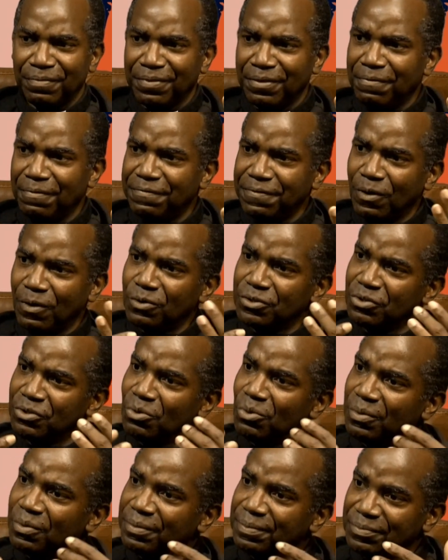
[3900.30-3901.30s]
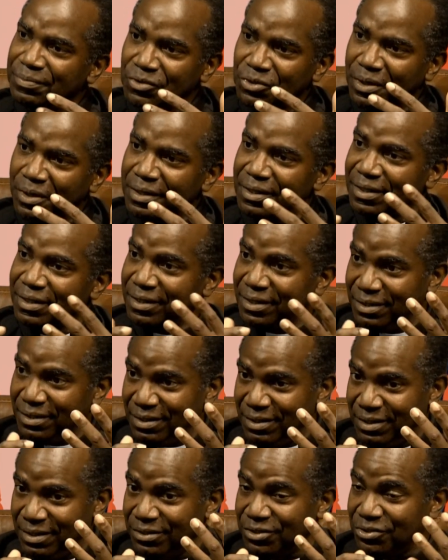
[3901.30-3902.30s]
folks who would have tried to
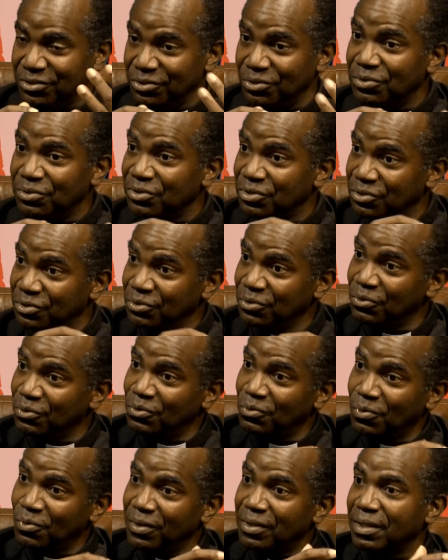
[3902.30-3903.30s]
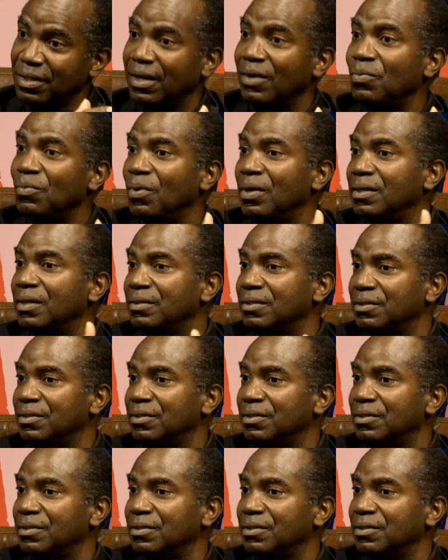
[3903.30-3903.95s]
get you to do what they wanted to